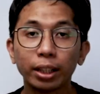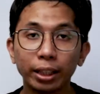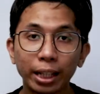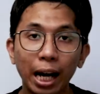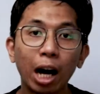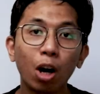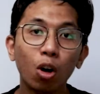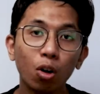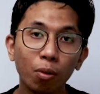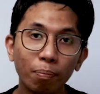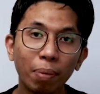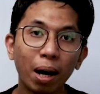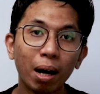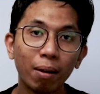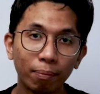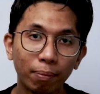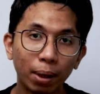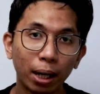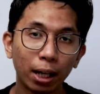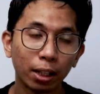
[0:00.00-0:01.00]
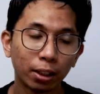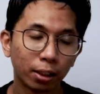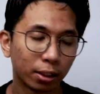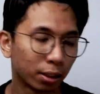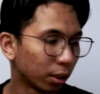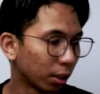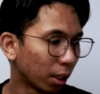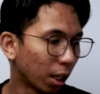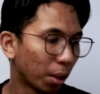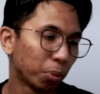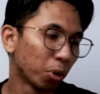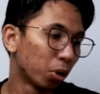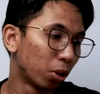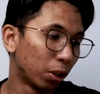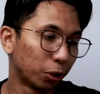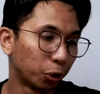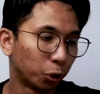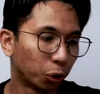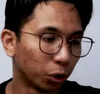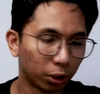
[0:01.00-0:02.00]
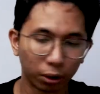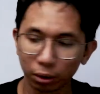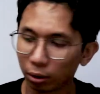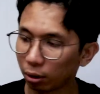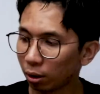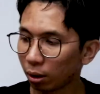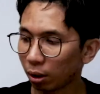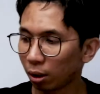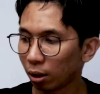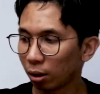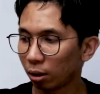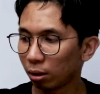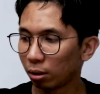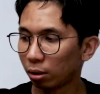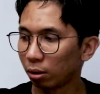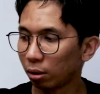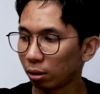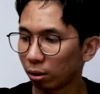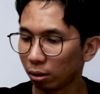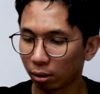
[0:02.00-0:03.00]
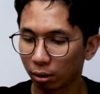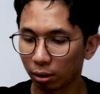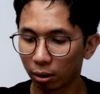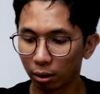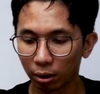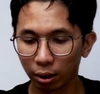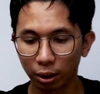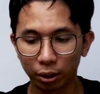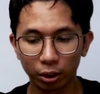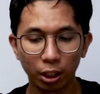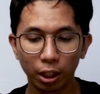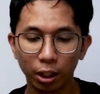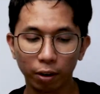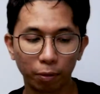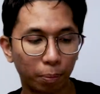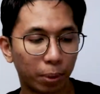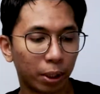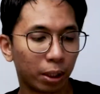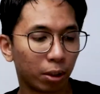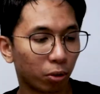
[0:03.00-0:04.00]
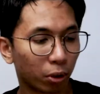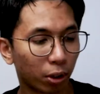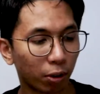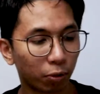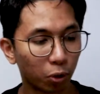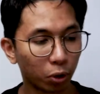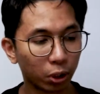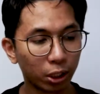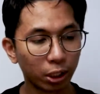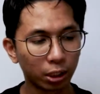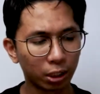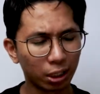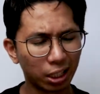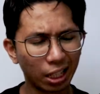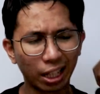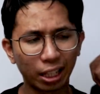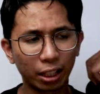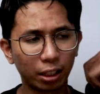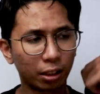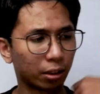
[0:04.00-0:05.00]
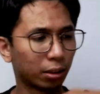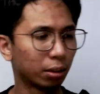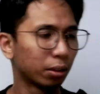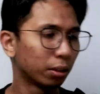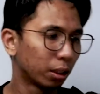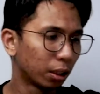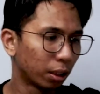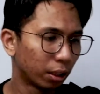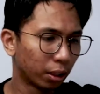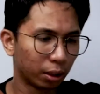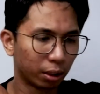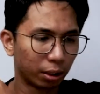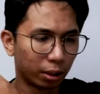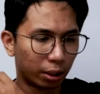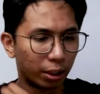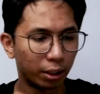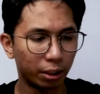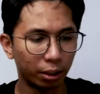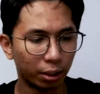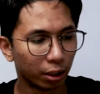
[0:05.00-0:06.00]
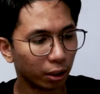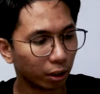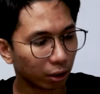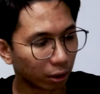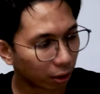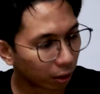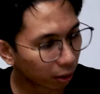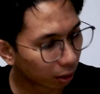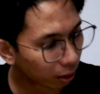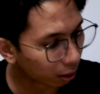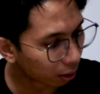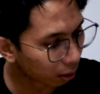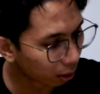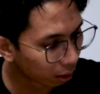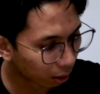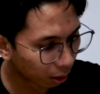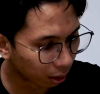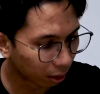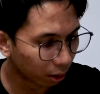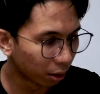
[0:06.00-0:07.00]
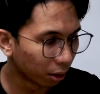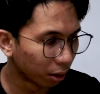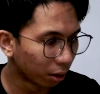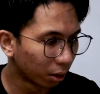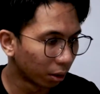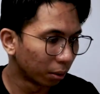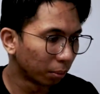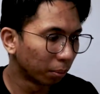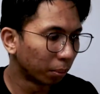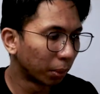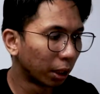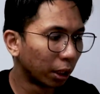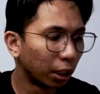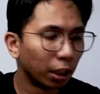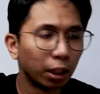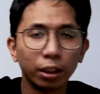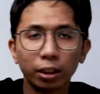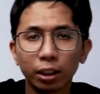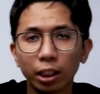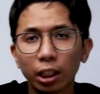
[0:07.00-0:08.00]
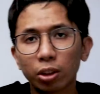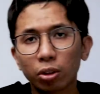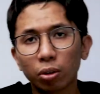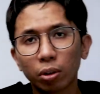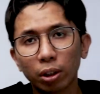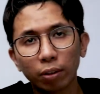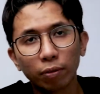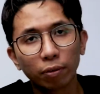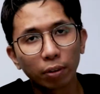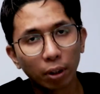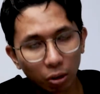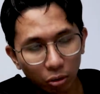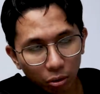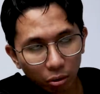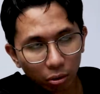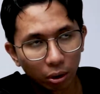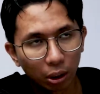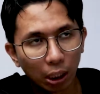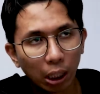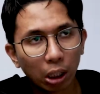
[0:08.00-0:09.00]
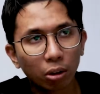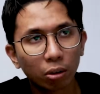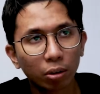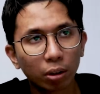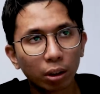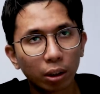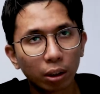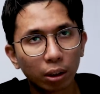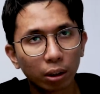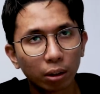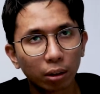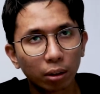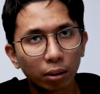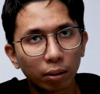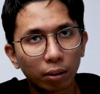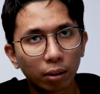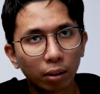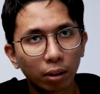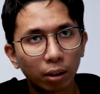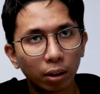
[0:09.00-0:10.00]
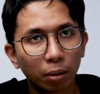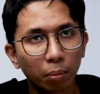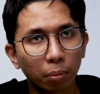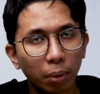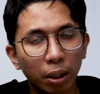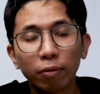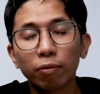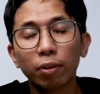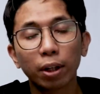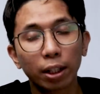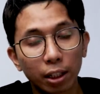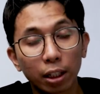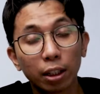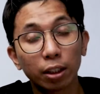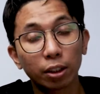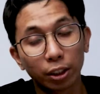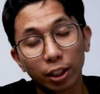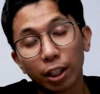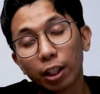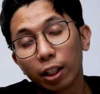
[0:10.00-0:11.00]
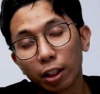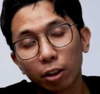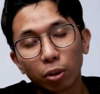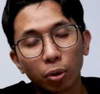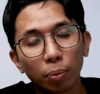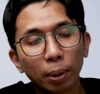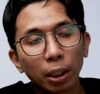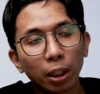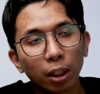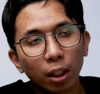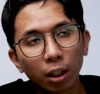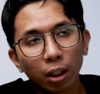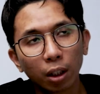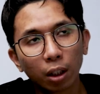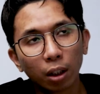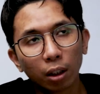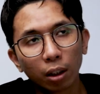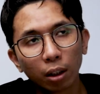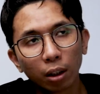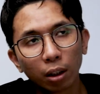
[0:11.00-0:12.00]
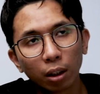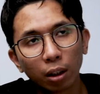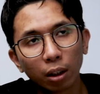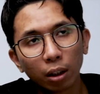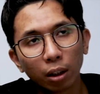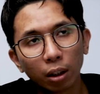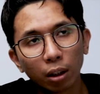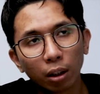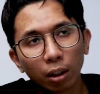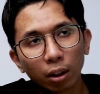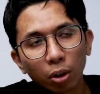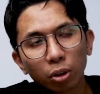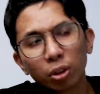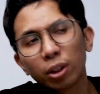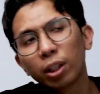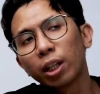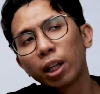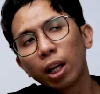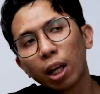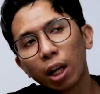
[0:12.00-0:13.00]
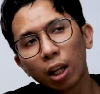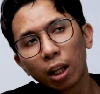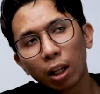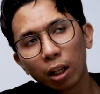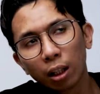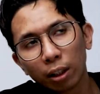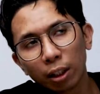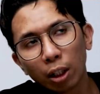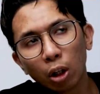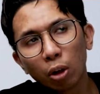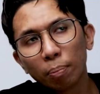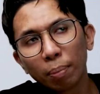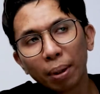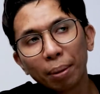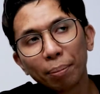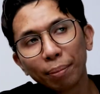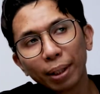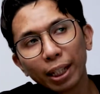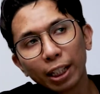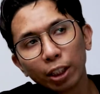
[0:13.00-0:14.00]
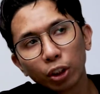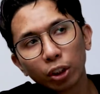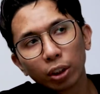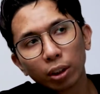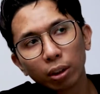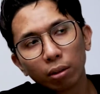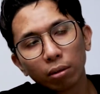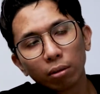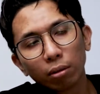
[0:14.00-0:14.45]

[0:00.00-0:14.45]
down Pampas. I'm not really sure. Actually, I've been looking for this like in years, but just only found out my friend said it to me. Aku cari lah daun pampas.